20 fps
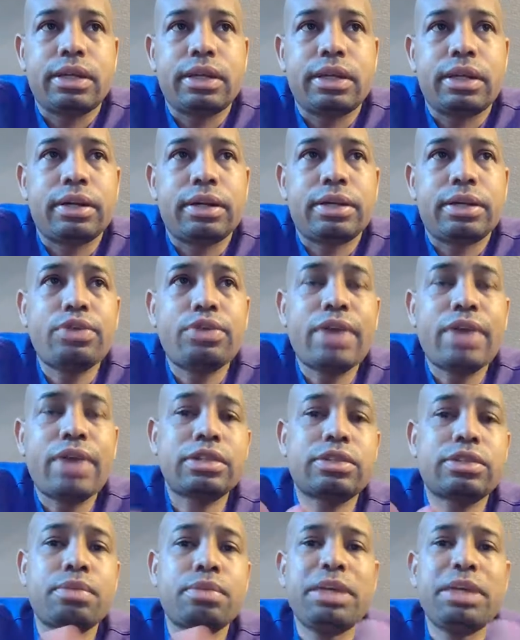you had so
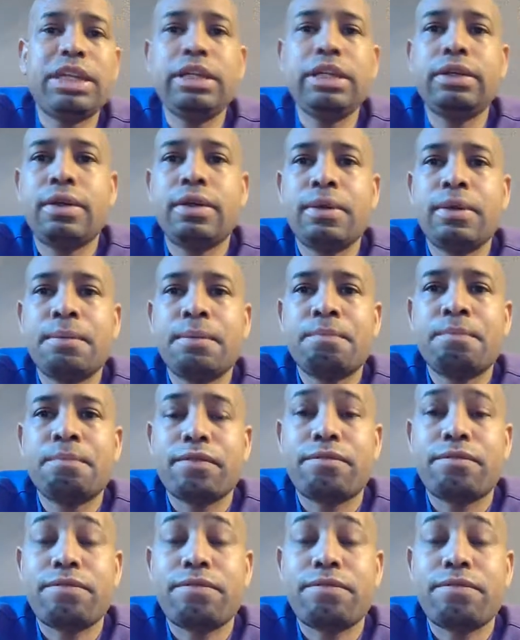many
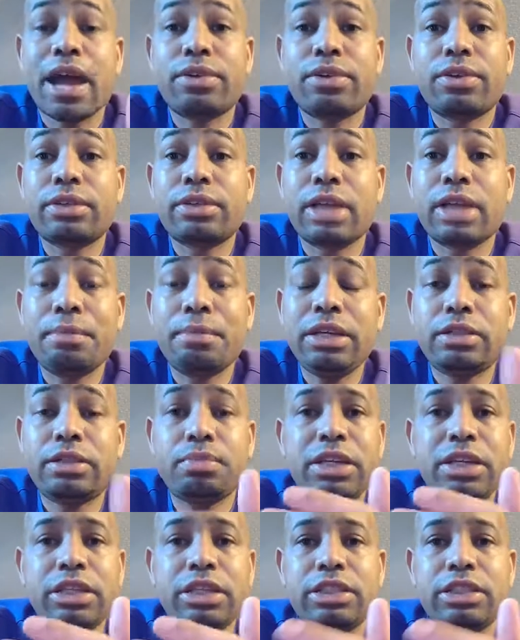fighters. I mean, so
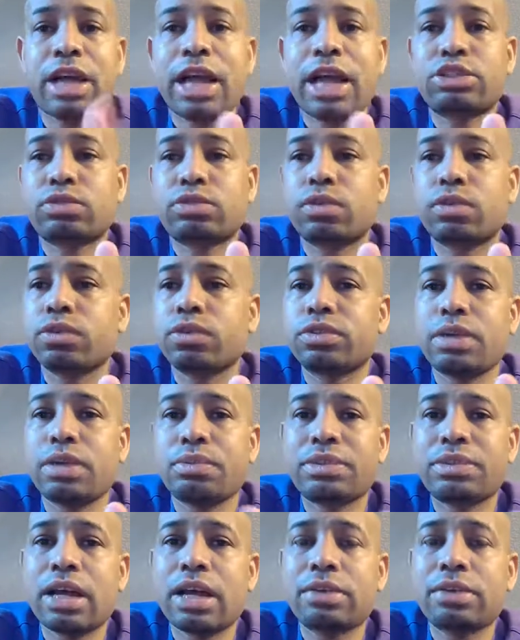many side scrollers that
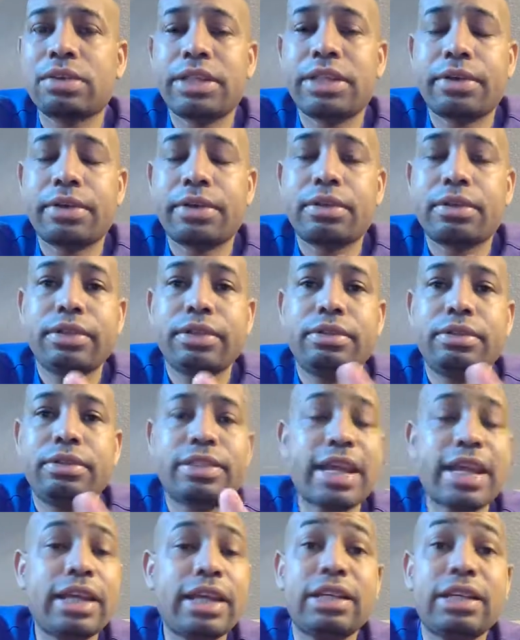was out there.
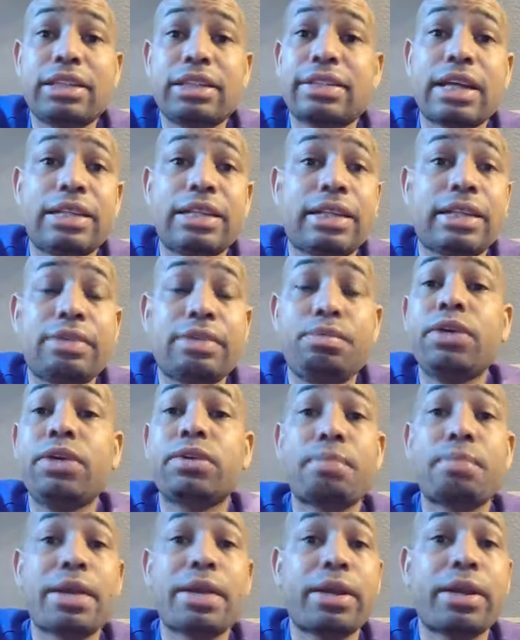Sega decided to say we're going to
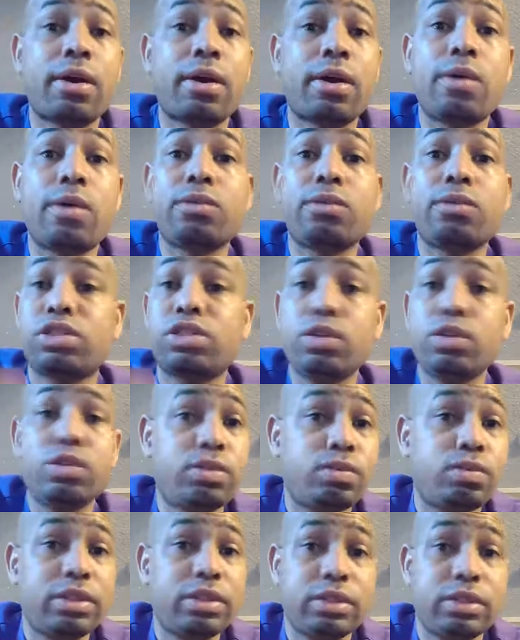make our own exclusive
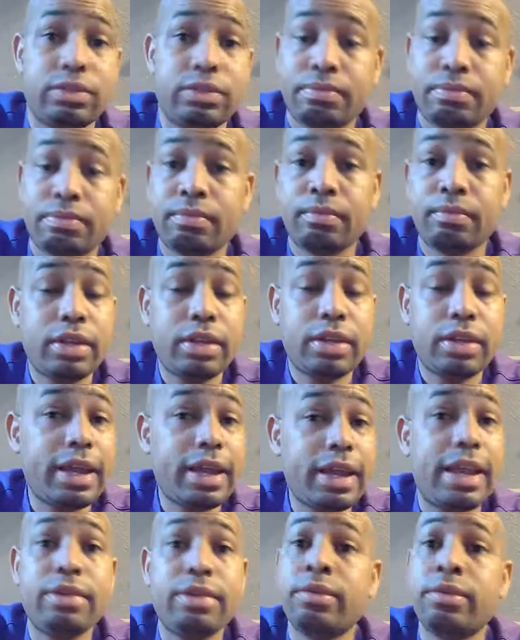one,
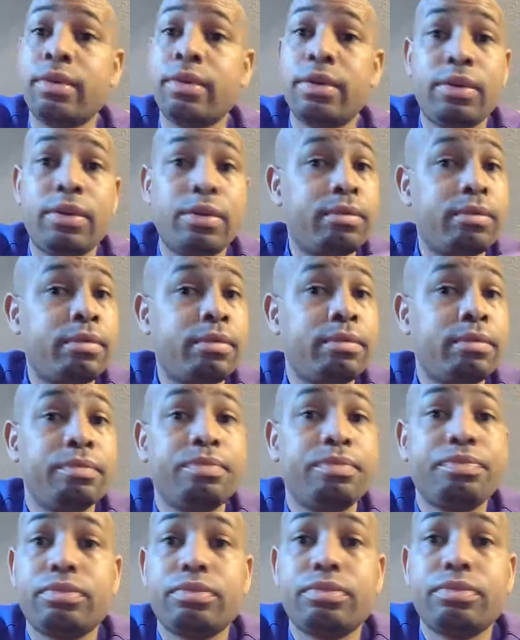and
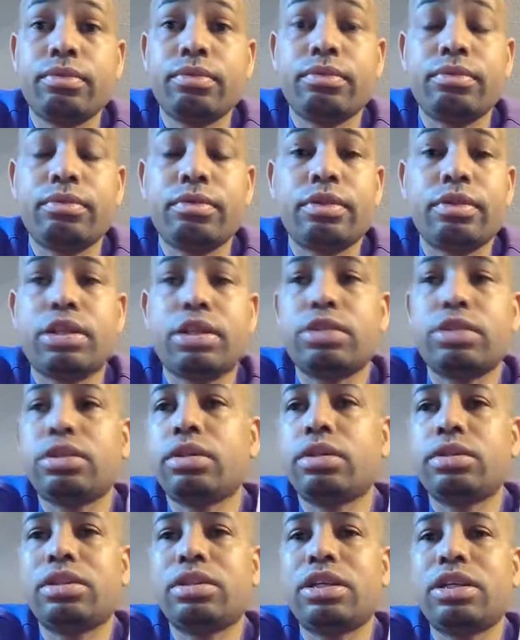
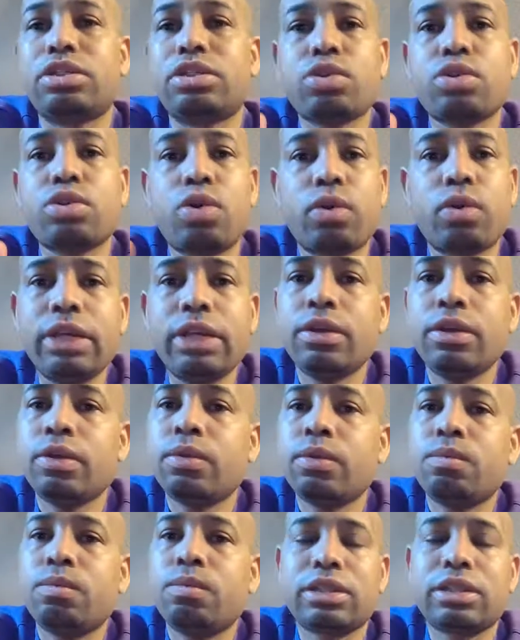the story
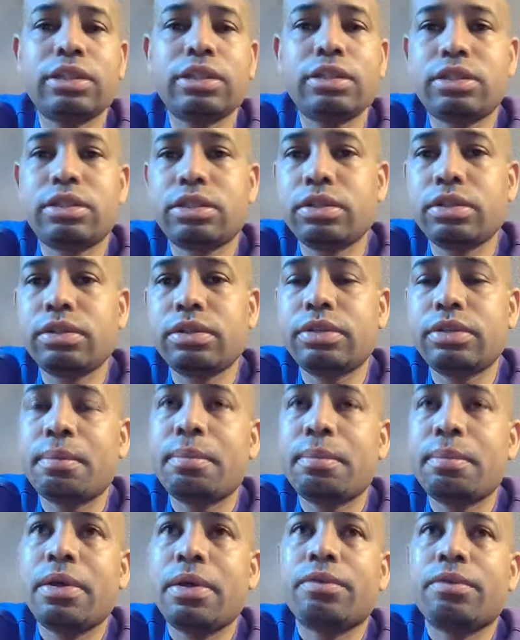was
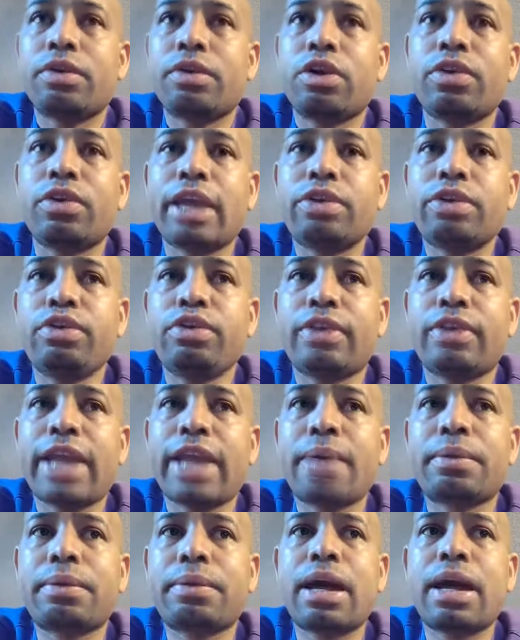okay.
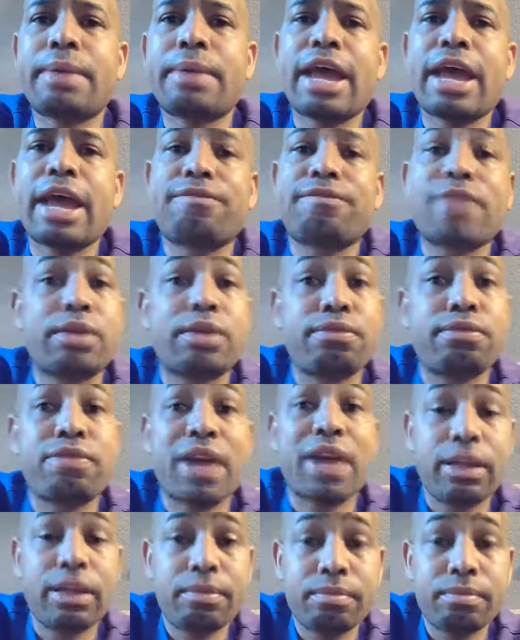Capcom had Final Fight,
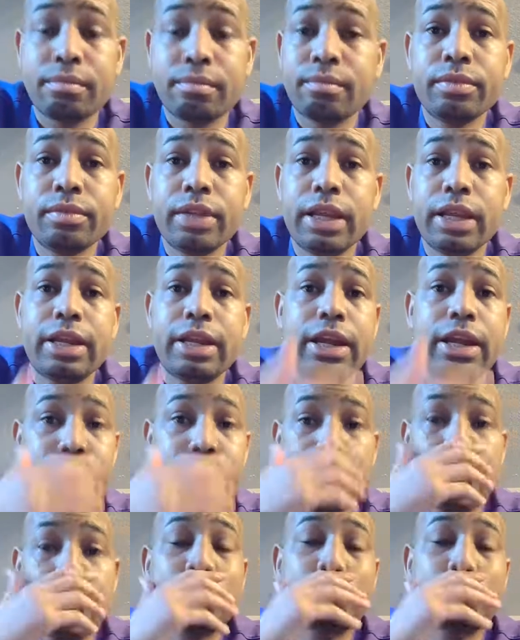and everybody
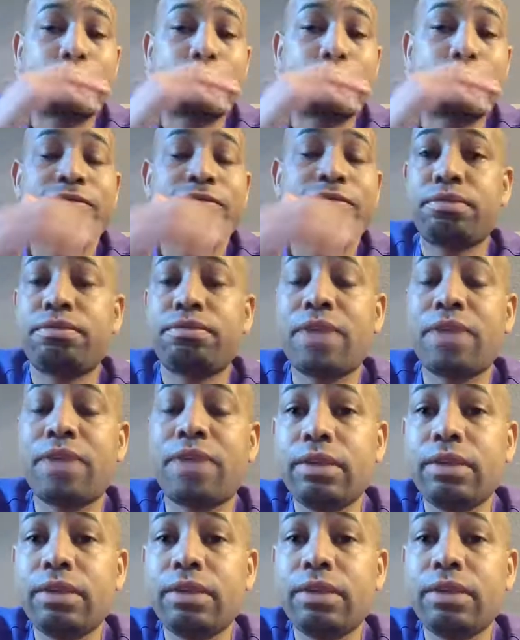was on Final Fight,